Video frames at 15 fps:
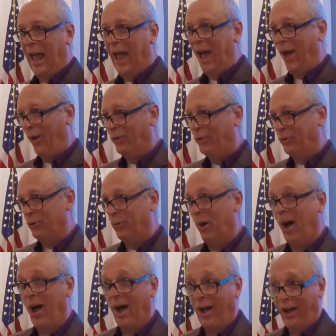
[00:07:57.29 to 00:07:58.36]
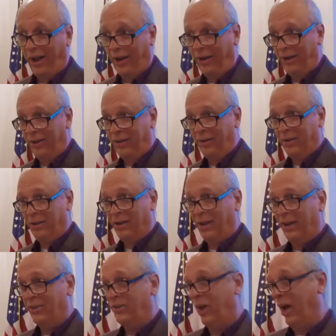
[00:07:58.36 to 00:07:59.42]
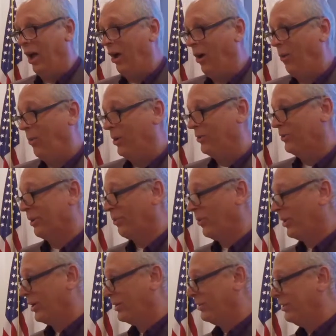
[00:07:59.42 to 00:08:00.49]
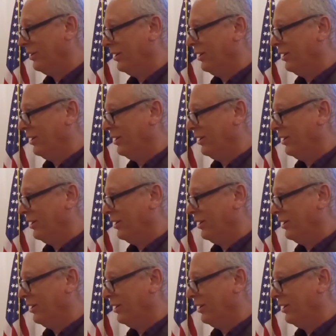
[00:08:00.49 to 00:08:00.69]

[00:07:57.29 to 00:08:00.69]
how do I? So always I want to